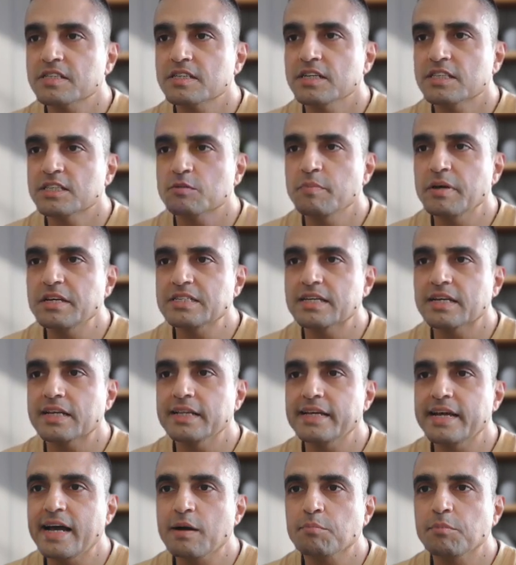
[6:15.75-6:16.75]
it's
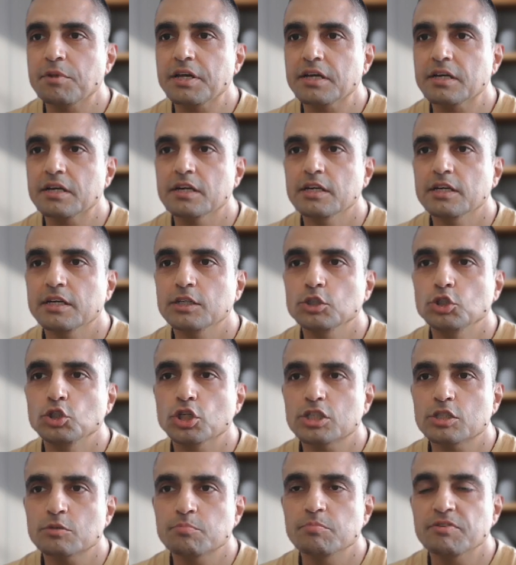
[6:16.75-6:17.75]
basically happening
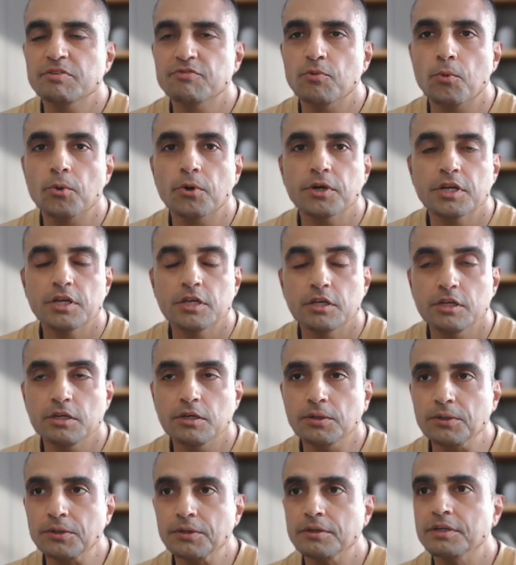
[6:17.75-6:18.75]
just before
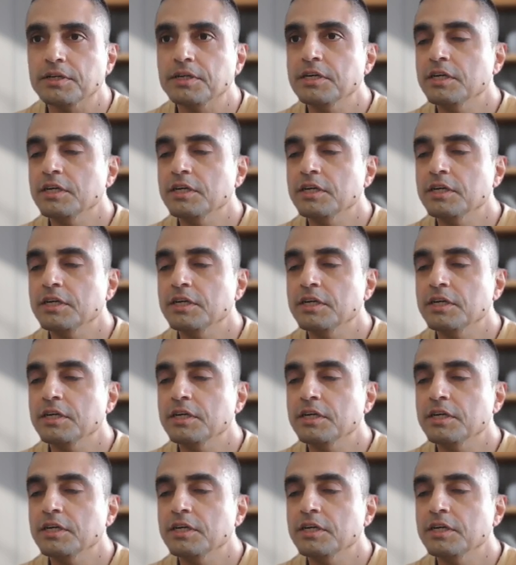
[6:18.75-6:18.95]
here,